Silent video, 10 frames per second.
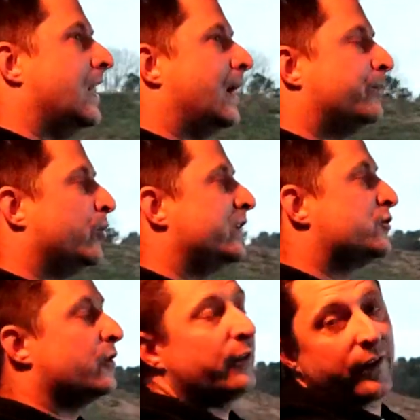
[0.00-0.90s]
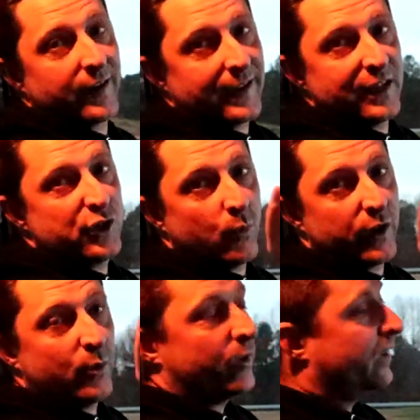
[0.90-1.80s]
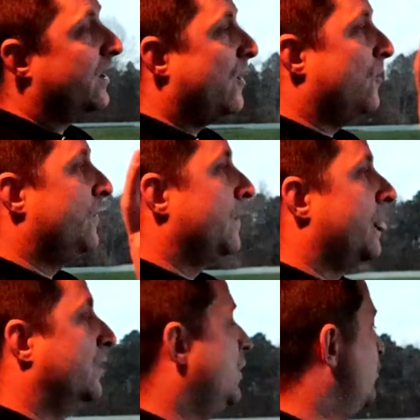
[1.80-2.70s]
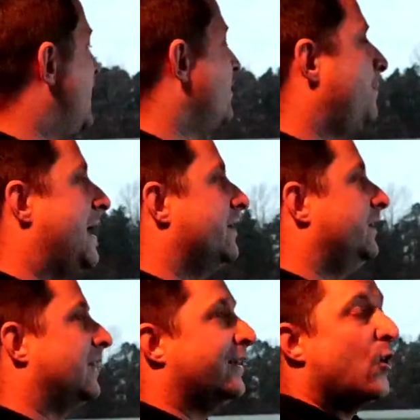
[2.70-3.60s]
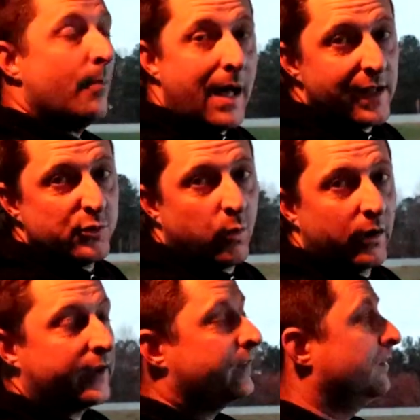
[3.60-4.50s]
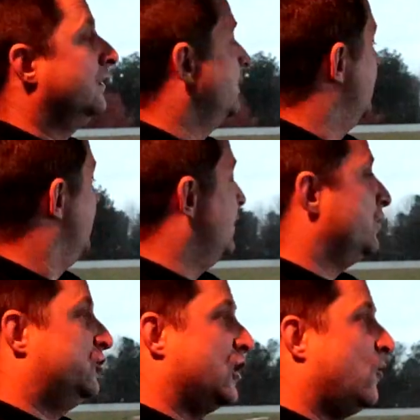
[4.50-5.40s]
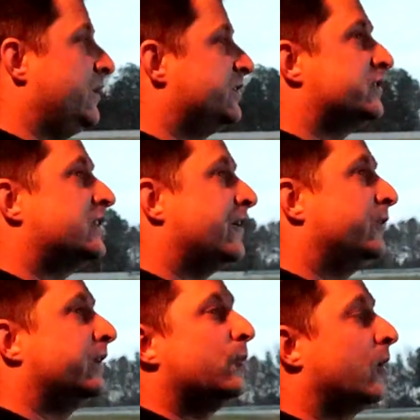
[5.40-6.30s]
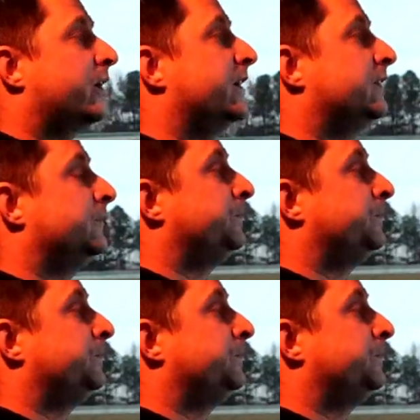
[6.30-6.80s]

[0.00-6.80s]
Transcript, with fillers: I'm pretty sure they're going to get you where you want to go. No doubt about it. I know mine's working. Joey's is definitely working.